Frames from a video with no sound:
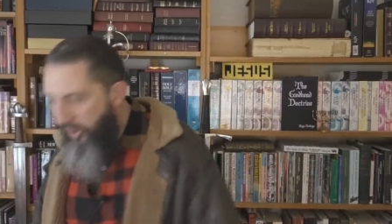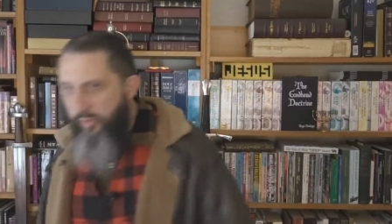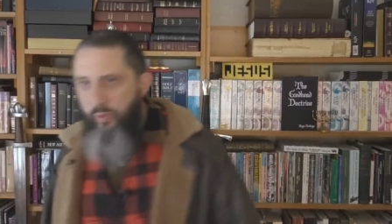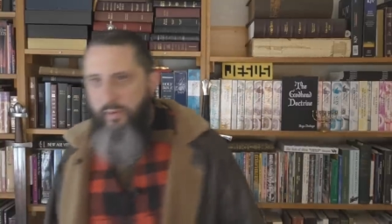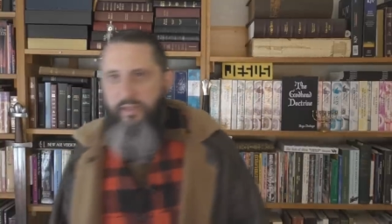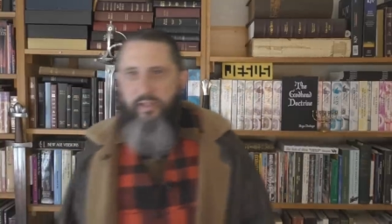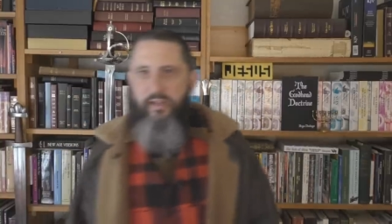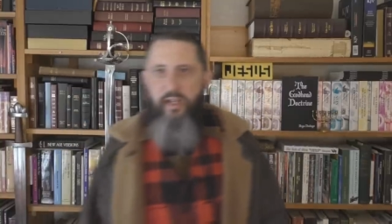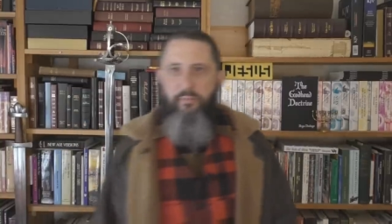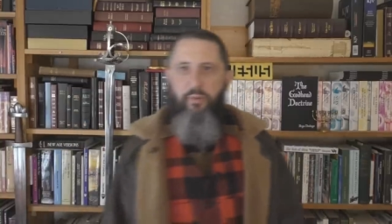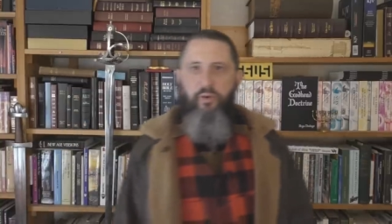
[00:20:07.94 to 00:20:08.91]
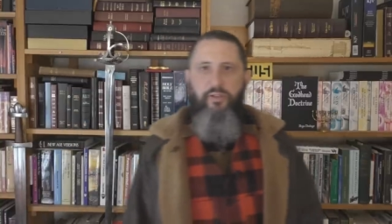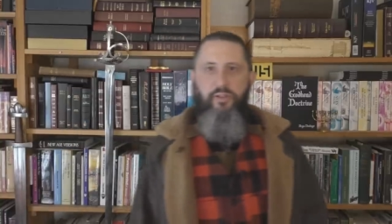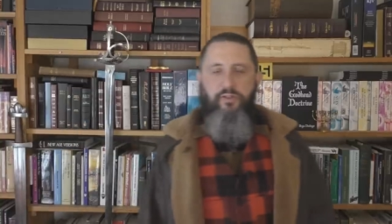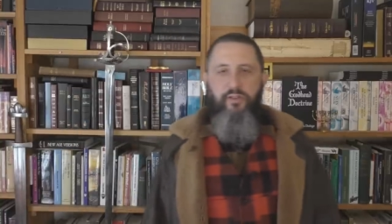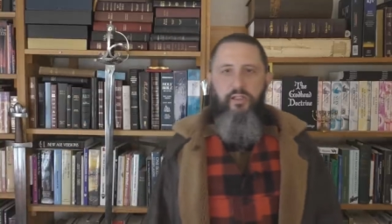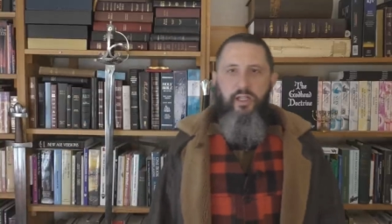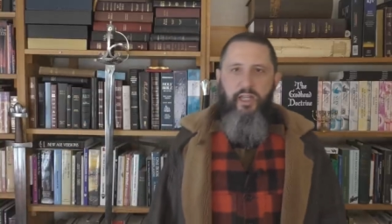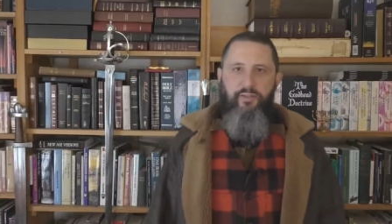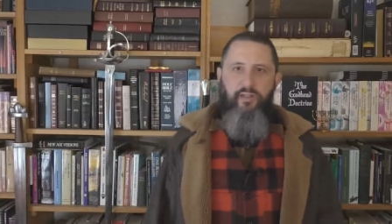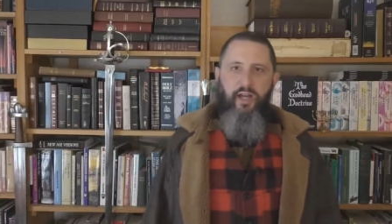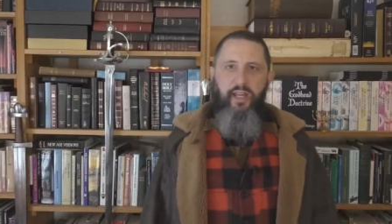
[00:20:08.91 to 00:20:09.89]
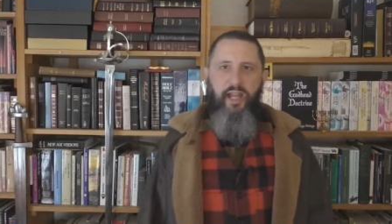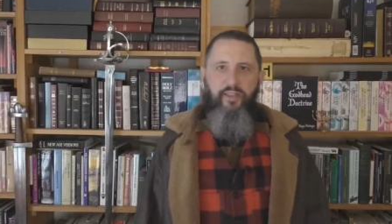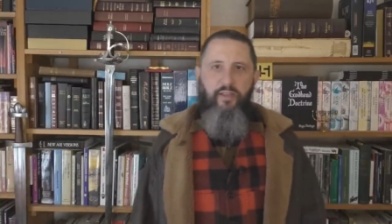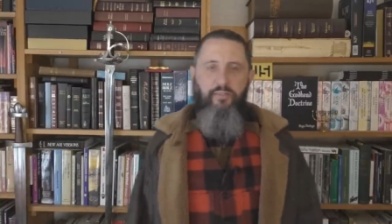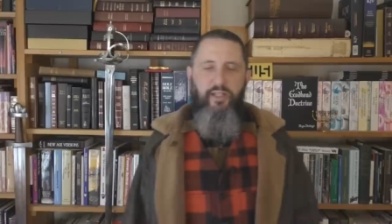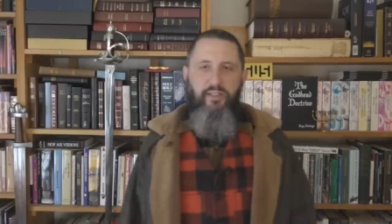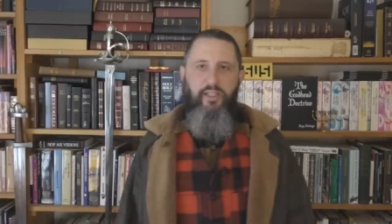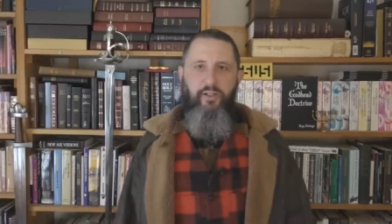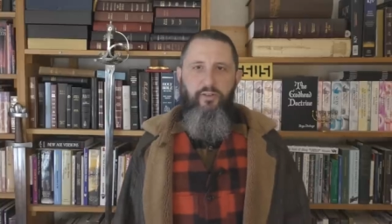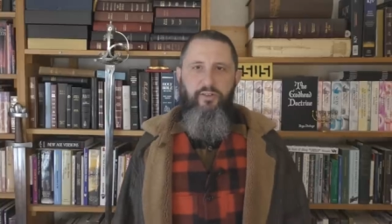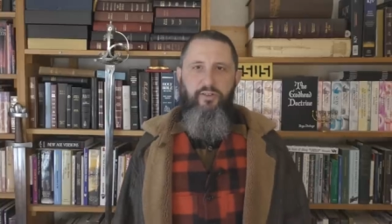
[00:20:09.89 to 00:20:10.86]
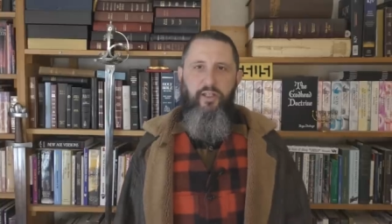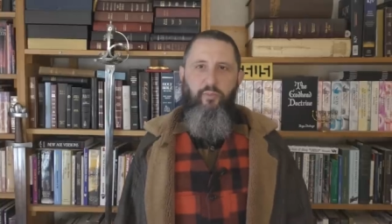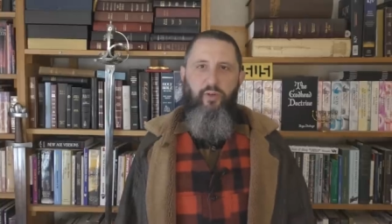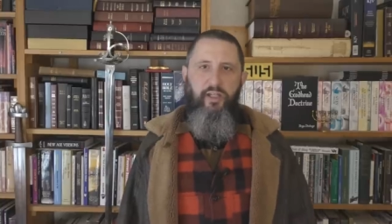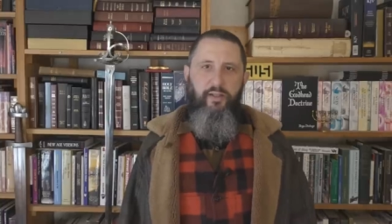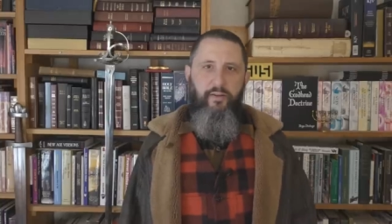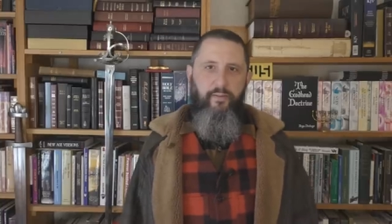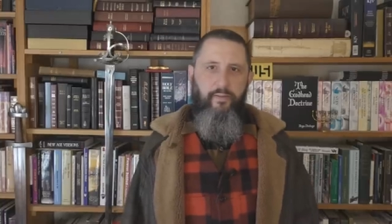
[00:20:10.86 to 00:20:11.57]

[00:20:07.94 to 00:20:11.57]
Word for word: all the women that got abortions, if God had them get killed the same way?